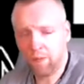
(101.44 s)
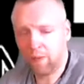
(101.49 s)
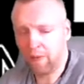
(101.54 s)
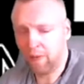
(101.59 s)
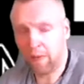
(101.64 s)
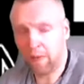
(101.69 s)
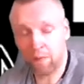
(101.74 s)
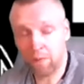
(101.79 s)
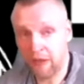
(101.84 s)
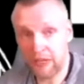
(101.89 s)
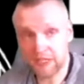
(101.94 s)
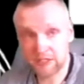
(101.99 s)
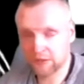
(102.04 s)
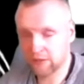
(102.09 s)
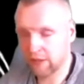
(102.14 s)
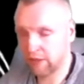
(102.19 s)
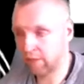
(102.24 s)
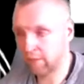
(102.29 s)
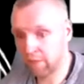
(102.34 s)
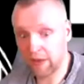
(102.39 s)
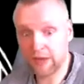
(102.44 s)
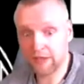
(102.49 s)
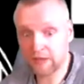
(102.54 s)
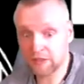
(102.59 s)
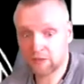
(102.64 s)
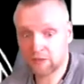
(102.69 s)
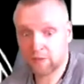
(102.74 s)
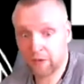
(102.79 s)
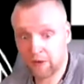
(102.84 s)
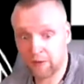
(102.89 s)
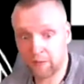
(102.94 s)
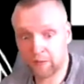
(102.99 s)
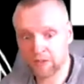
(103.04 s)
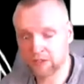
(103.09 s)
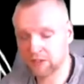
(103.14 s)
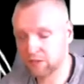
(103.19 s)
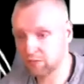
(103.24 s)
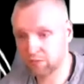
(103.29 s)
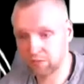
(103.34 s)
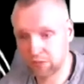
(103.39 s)
And mixed that my sperm
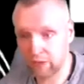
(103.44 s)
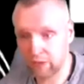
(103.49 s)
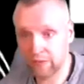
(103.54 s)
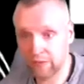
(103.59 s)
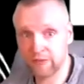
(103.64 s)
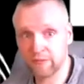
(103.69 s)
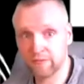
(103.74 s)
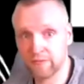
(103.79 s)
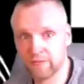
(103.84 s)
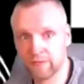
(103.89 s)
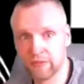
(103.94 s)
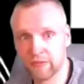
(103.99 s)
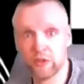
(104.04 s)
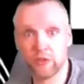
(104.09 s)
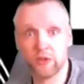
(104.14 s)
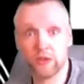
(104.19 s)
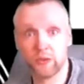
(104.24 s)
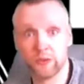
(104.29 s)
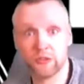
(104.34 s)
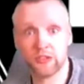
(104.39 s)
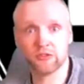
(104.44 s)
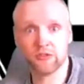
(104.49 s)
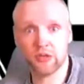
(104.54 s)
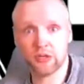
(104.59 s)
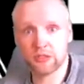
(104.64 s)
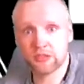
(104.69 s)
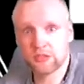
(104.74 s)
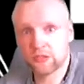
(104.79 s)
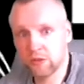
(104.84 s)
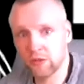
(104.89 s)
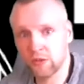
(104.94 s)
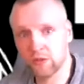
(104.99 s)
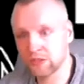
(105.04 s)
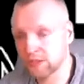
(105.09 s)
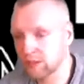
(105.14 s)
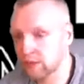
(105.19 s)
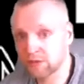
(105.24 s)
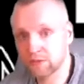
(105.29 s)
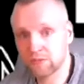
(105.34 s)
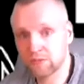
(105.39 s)
was probably diluted with drugs too, because
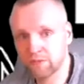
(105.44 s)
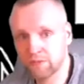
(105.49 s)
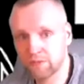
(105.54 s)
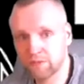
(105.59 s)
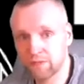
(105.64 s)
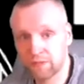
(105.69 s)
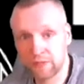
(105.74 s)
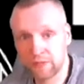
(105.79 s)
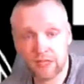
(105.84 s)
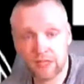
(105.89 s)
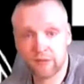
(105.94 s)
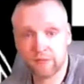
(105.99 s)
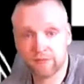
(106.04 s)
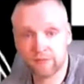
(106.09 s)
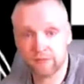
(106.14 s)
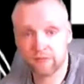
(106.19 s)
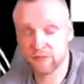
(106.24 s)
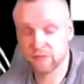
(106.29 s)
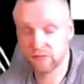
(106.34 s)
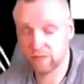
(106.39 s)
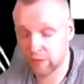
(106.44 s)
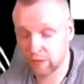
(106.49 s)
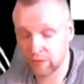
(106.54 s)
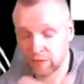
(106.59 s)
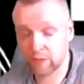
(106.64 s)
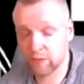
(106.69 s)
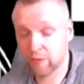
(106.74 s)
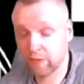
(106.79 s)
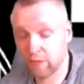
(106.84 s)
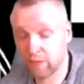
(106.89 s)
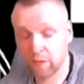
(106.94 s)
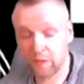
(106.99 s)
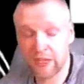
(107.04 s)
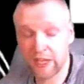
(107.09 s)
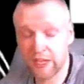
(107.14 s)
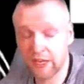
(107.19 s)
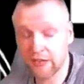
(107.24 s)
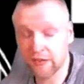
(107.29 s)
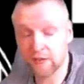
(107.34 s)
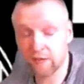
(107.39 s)
I was being a was
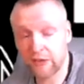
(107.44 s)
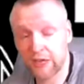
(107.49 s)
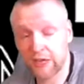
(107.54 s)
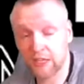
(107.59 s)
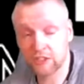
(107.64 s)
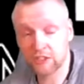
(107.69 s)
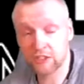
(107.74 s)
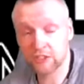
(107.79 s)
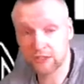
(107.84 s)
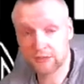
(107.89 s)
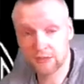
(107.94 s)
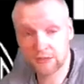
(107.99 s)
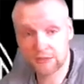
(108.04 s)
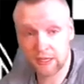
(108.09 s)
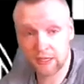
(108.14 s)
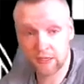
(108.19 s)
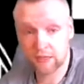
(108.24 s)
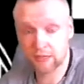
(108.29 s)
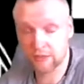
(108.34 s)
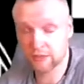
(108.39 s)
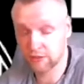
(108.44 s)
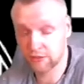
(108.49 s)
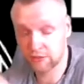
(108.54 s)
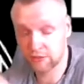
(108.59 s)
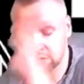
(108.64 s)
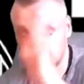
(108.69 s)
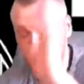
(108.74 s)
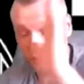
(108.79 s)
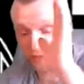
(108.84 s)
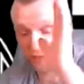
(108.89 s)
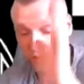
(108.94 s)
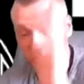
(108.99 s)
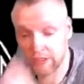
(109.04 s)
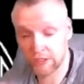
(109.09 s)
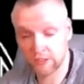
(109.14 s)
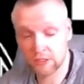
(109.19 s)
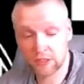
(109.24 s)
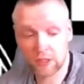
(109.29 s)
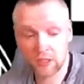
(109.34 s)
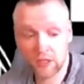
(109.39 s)
beginning my shit stain years. Excuse my
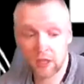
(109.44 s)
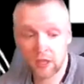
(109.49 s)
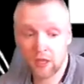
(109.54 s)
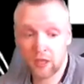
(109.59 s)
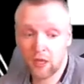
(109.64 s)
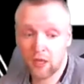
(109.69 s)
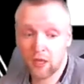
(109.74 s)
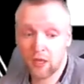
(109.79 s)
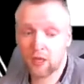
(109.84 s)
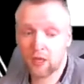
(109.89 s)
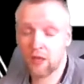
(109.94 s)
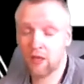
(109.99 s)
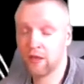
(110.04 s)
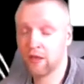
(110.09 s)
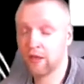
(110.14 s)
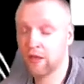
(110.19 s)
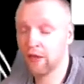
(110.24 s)
French. You